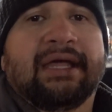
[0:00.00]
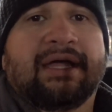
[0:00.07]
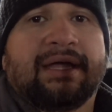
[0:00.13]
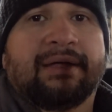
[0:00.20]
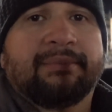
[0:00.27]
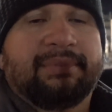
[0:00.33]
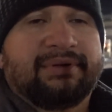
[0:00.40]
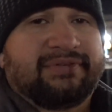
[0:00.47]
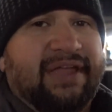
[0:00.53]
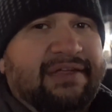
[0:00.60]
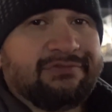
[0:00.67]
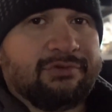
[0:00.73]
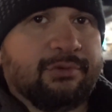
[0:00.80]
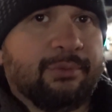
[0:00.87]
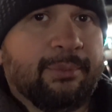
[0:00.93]
But if I
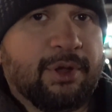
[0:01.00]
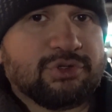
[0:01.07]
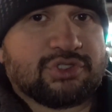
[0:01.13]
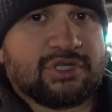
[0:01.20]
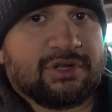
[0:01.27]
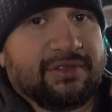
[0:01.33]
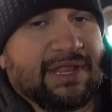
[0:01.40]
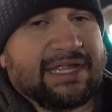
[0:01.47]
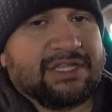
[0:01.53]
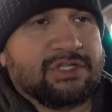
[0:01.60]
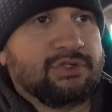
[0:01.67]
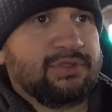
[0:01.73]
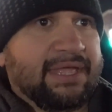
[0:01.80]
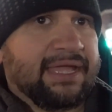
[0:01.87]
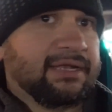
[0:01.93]
have a remote shutter, then I can
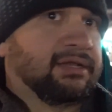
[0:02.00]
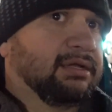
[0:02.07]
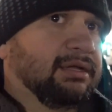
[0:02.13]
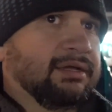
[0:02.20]
do that.